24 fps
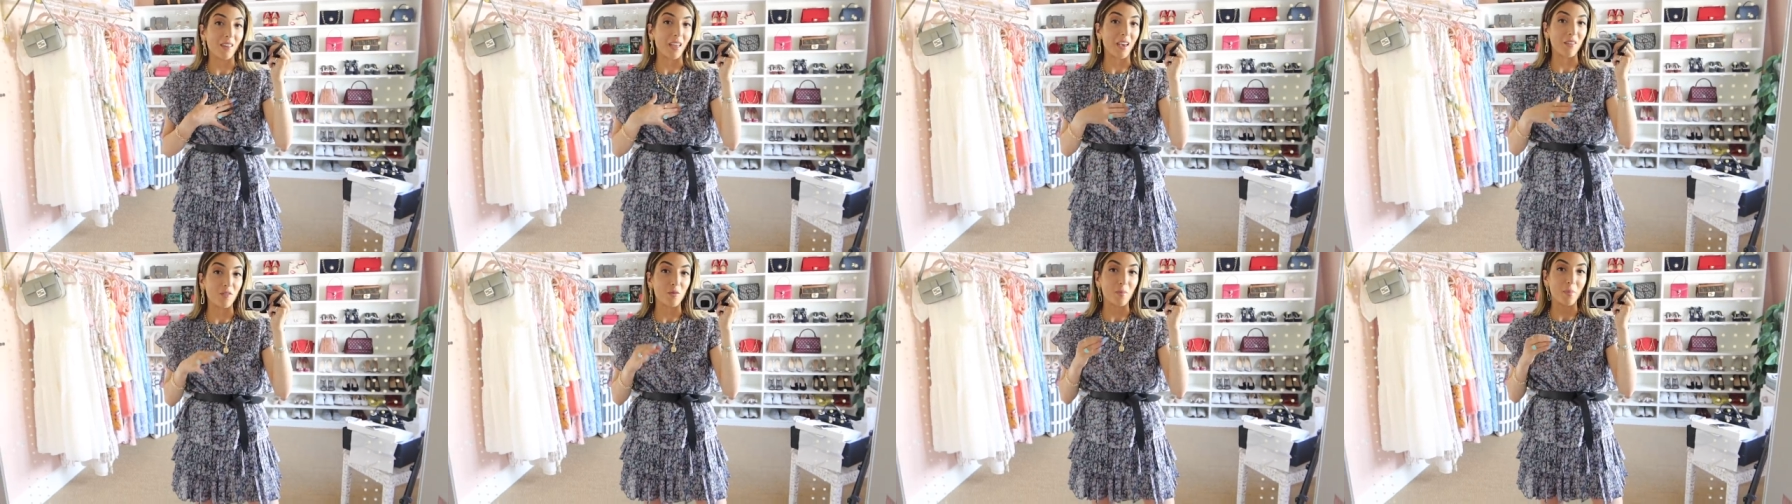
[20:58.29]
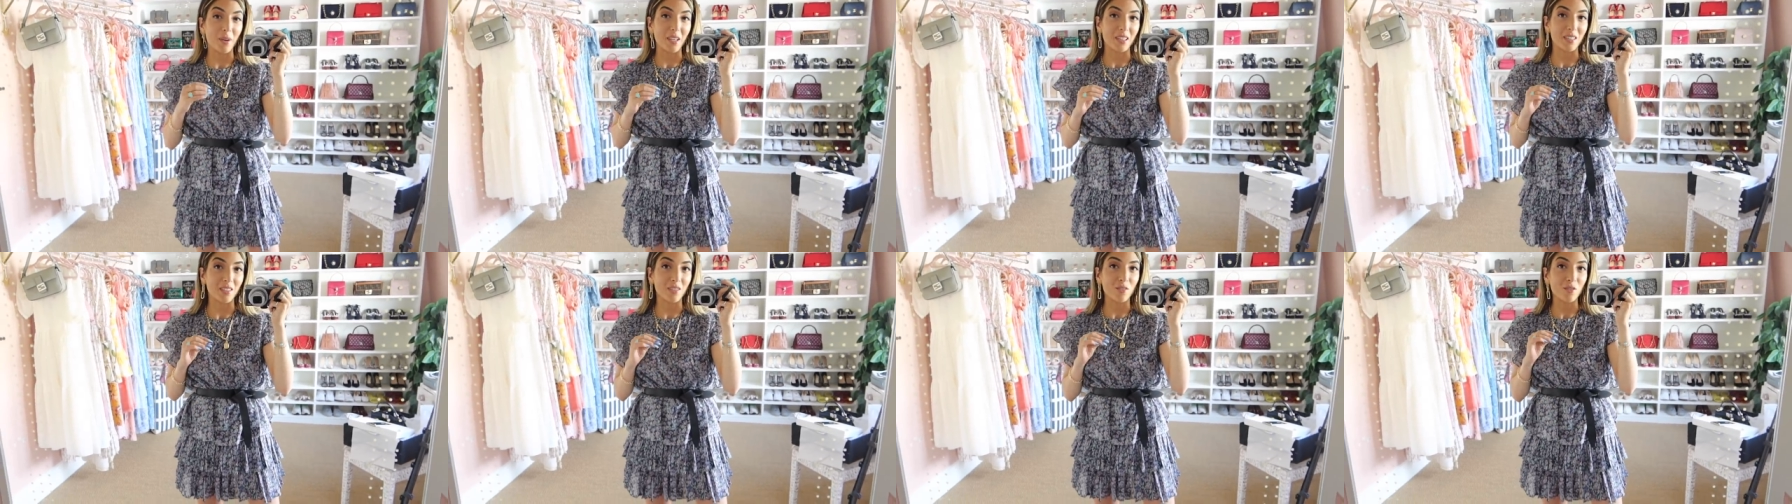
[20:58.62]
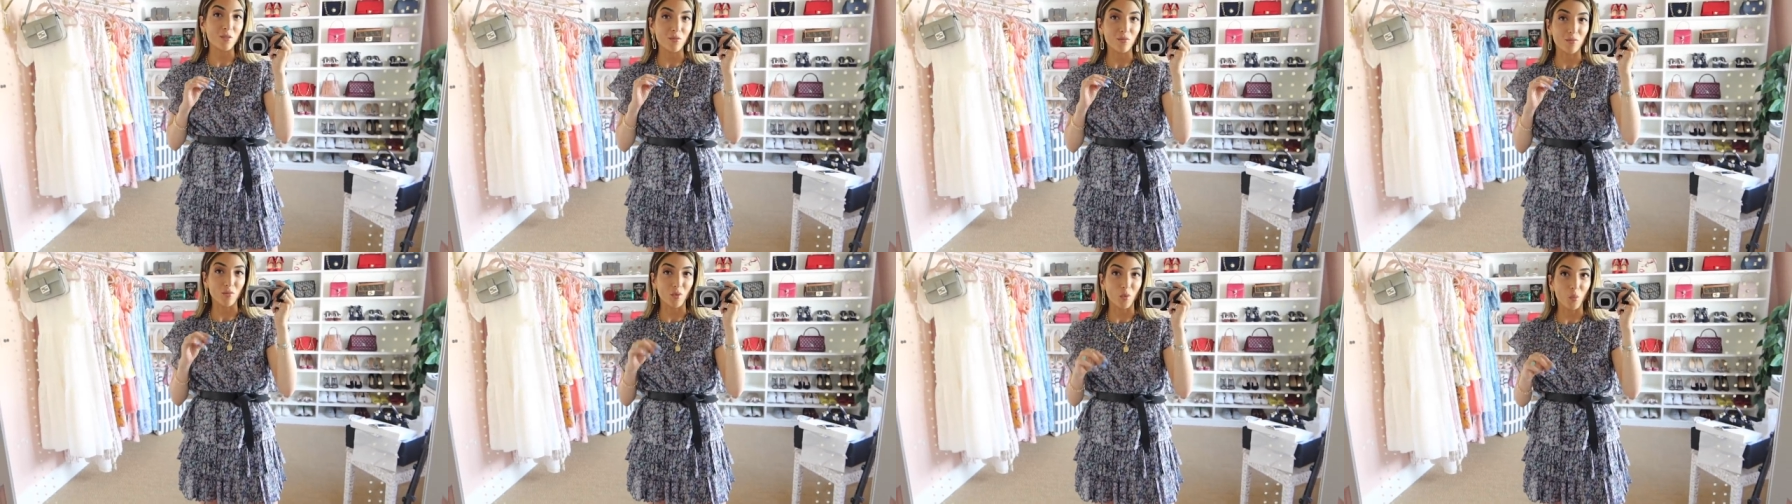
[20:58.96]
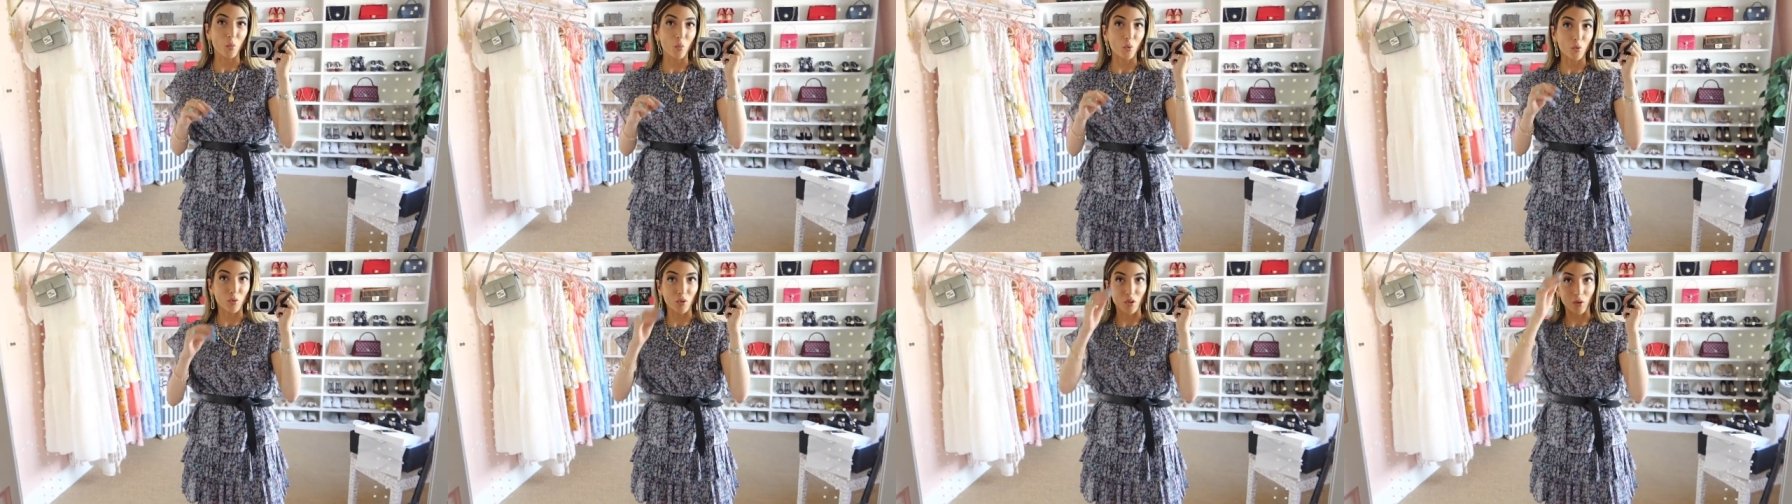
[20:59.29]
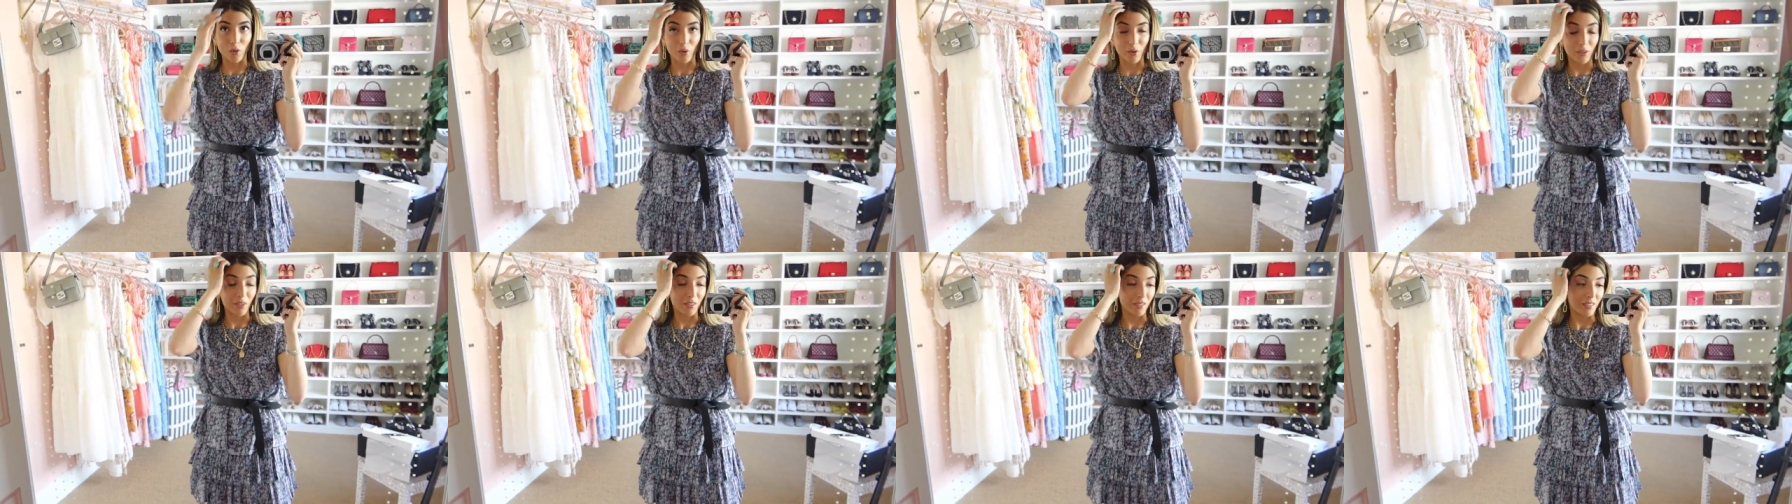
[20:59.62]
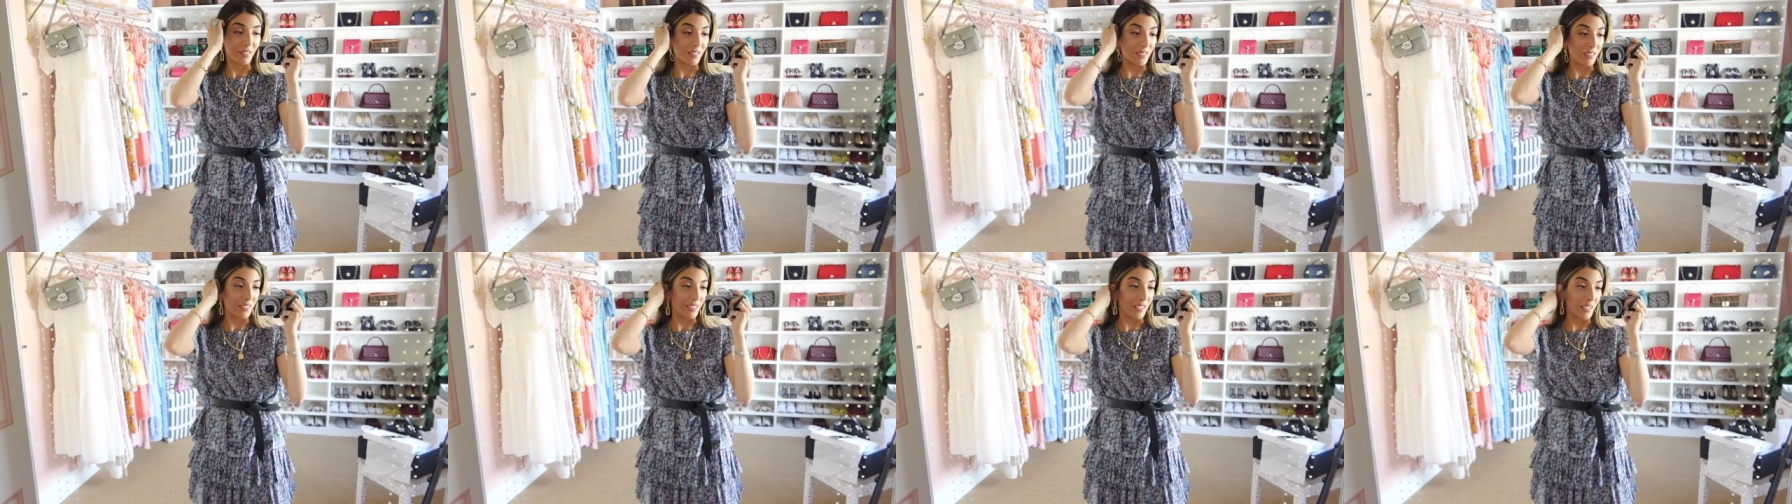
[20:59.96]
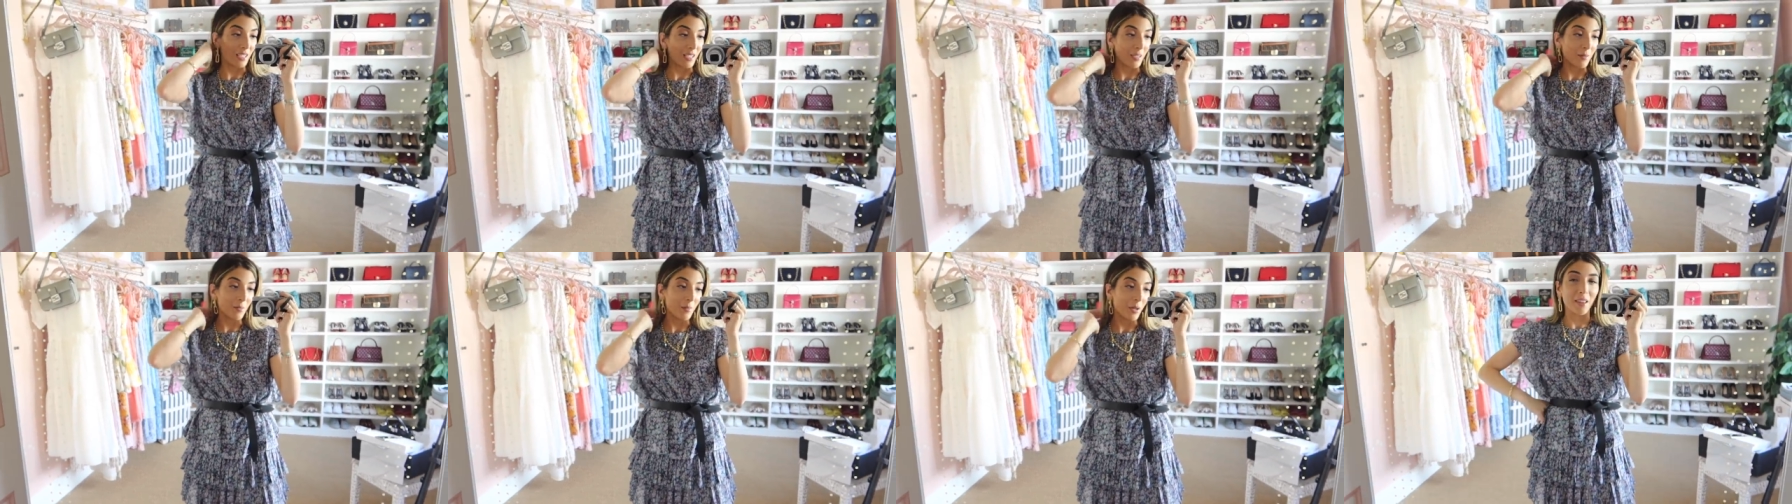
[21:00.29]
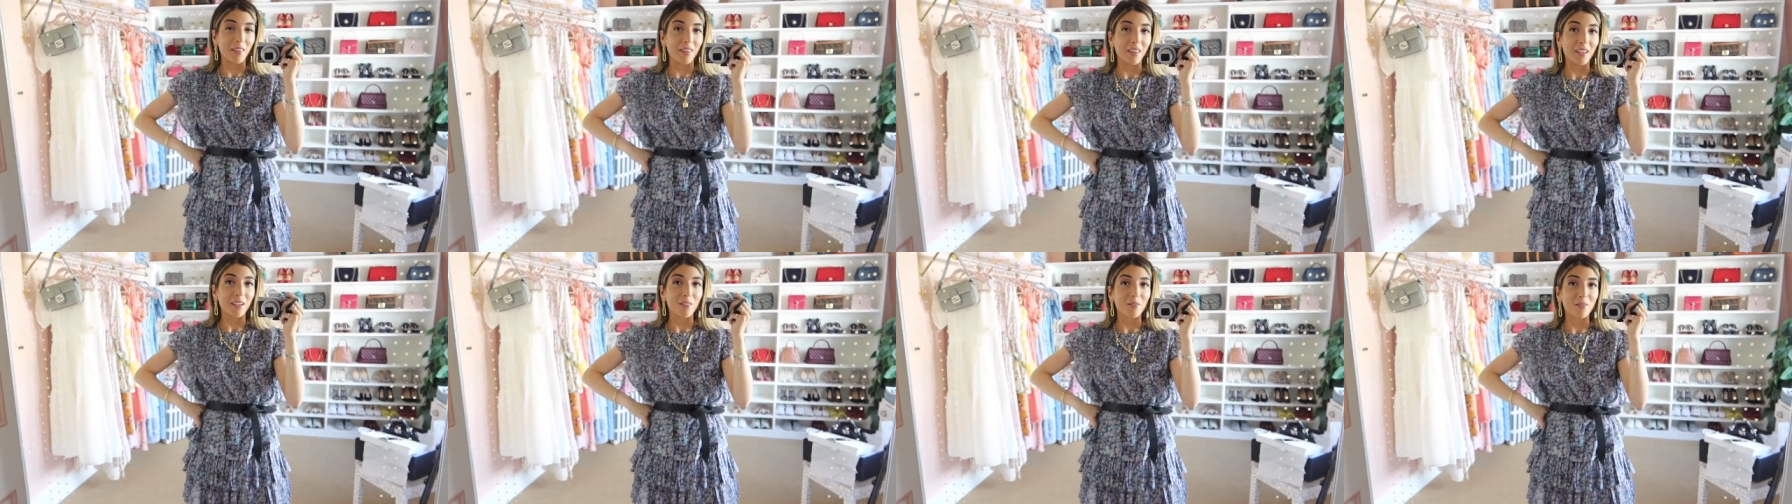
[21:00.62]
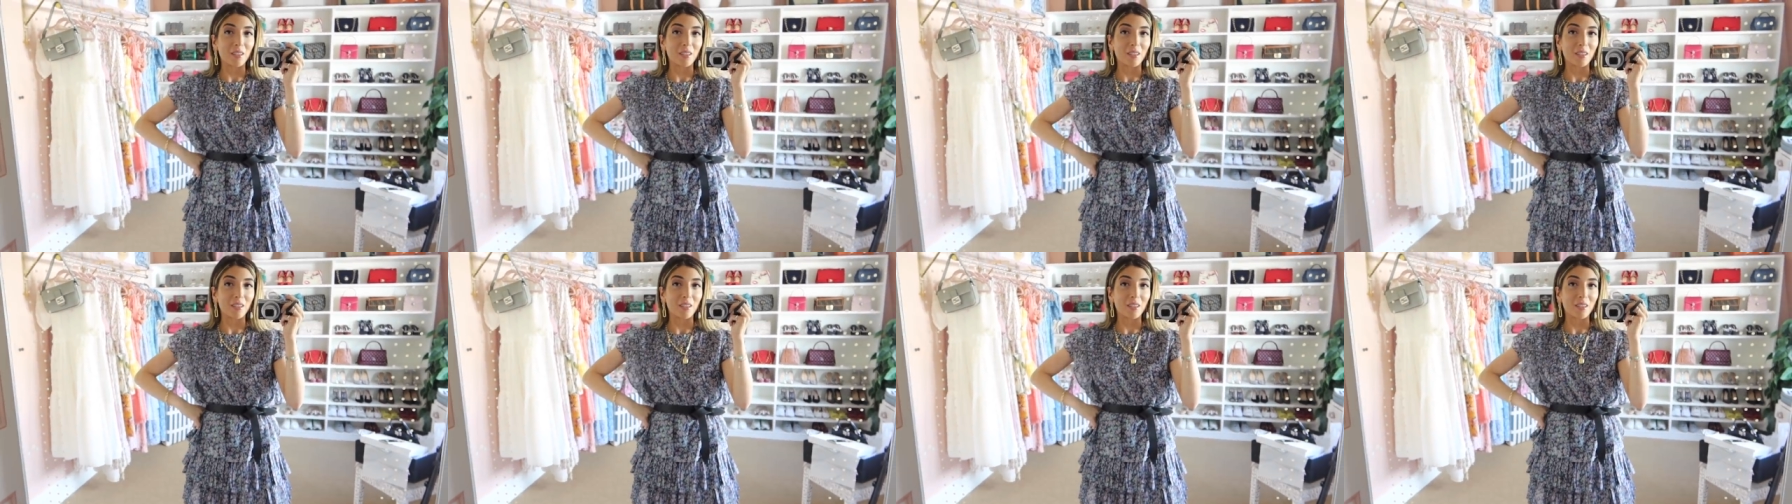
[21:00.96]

they have the best reward loyalty scheme. I think